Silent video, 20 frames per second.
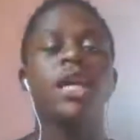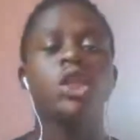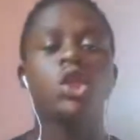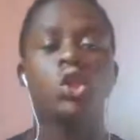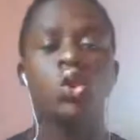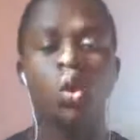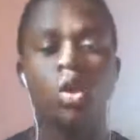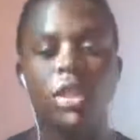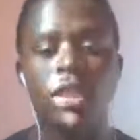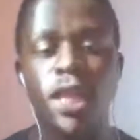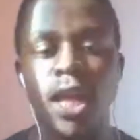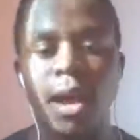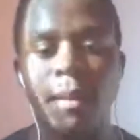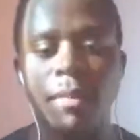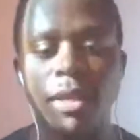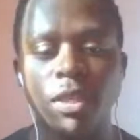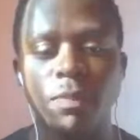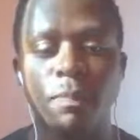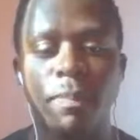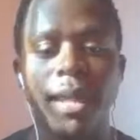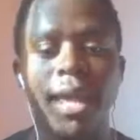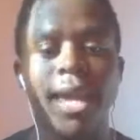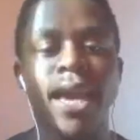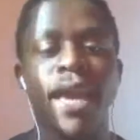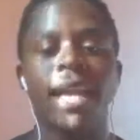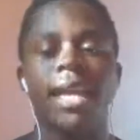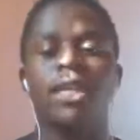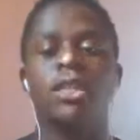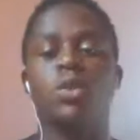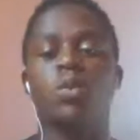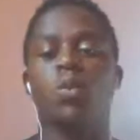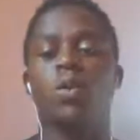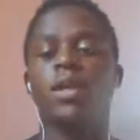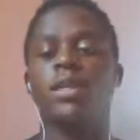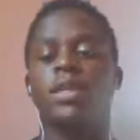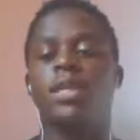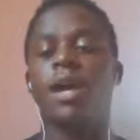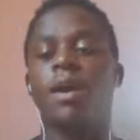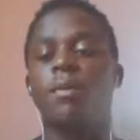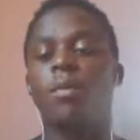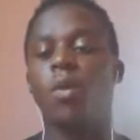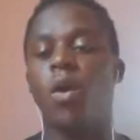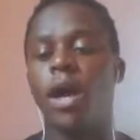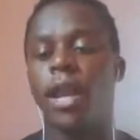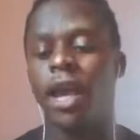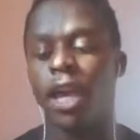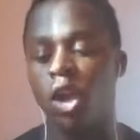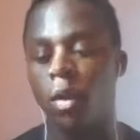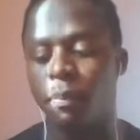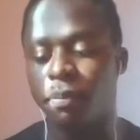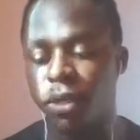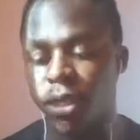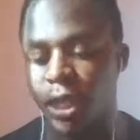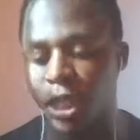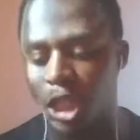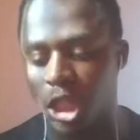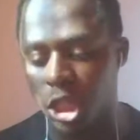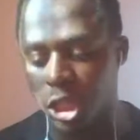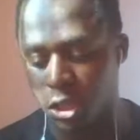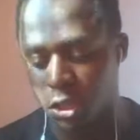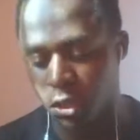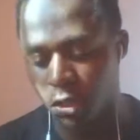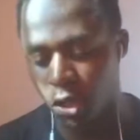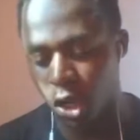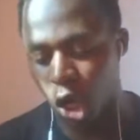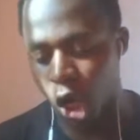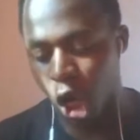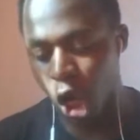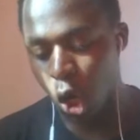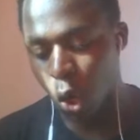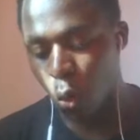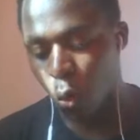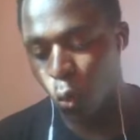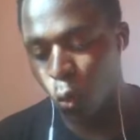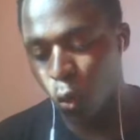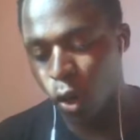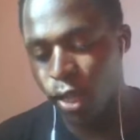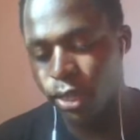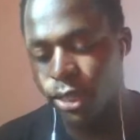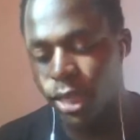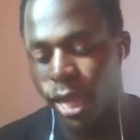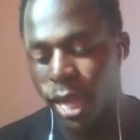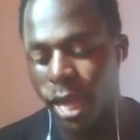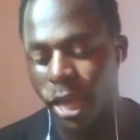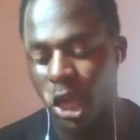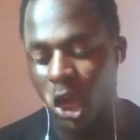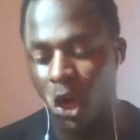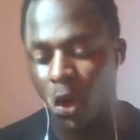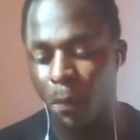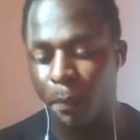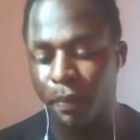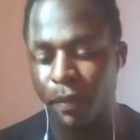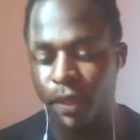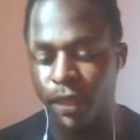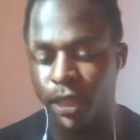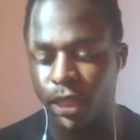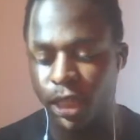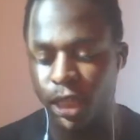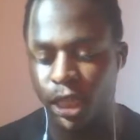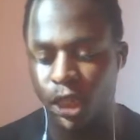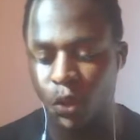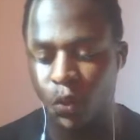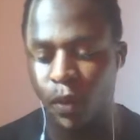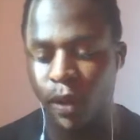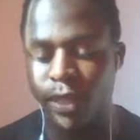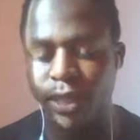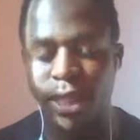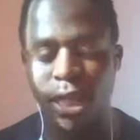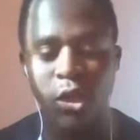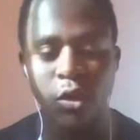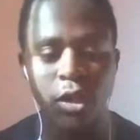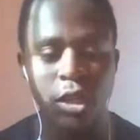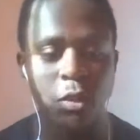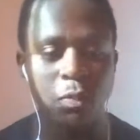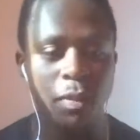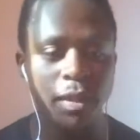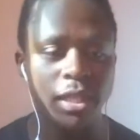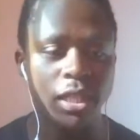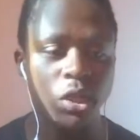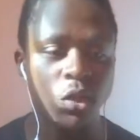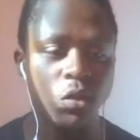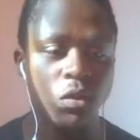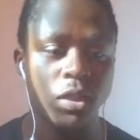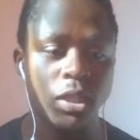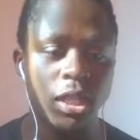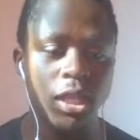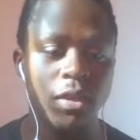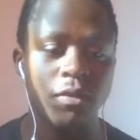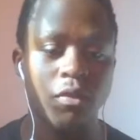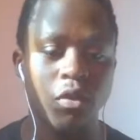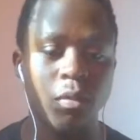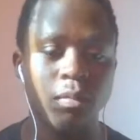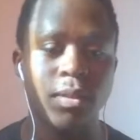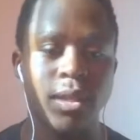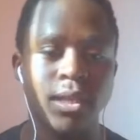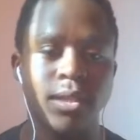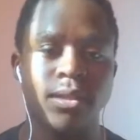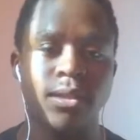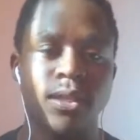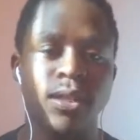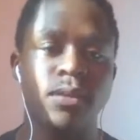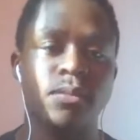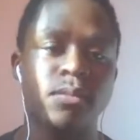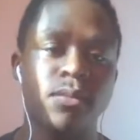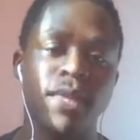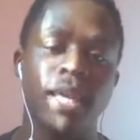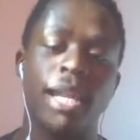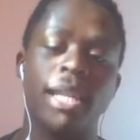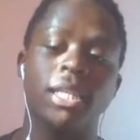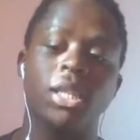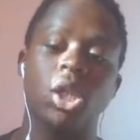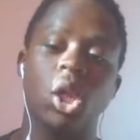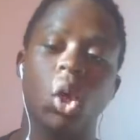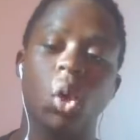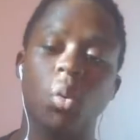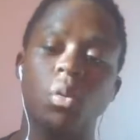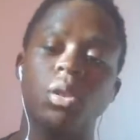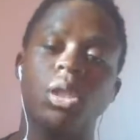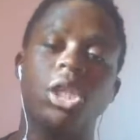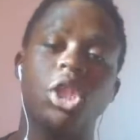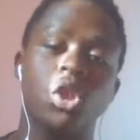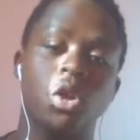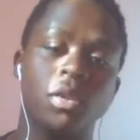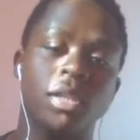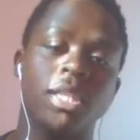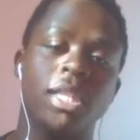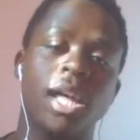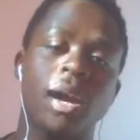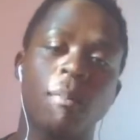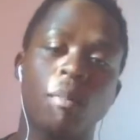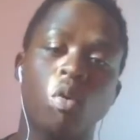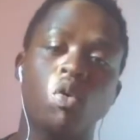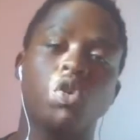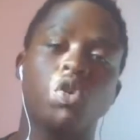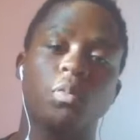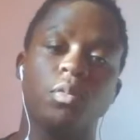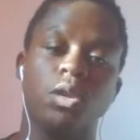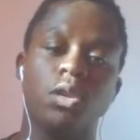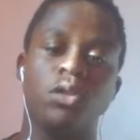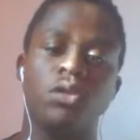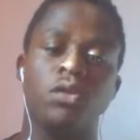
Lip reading: Tottenham is playing against West Ham. What are your predictions? What are your predictions? What are you expecting to see from this team that is called Tottenham Hotspur?